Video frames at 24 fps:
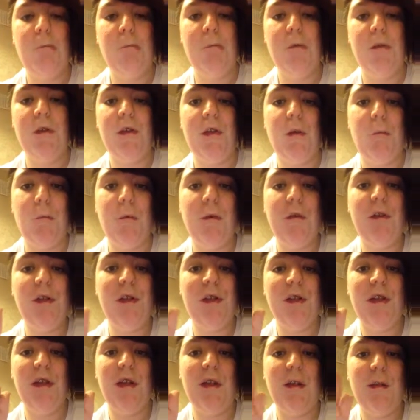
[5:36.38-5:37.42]
But I will
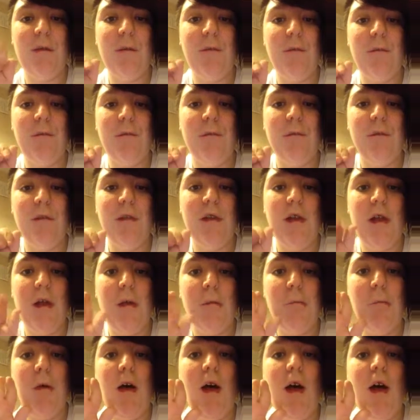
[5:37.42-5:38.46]
see you.
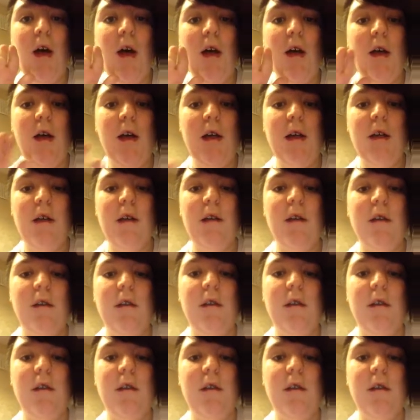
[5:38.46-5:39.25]
Bye.